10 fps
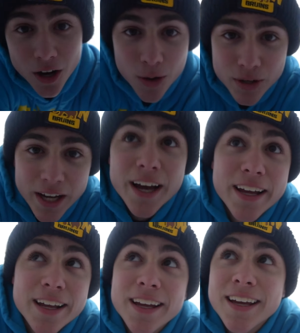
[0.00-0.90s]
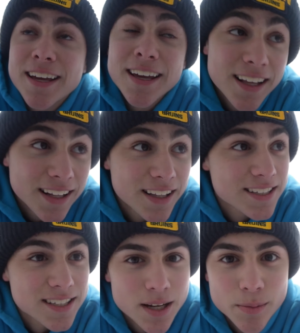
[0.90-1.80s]
Okay,
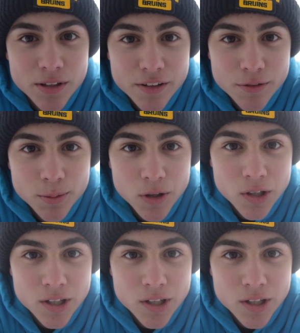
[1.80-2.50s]
this is unbelievable.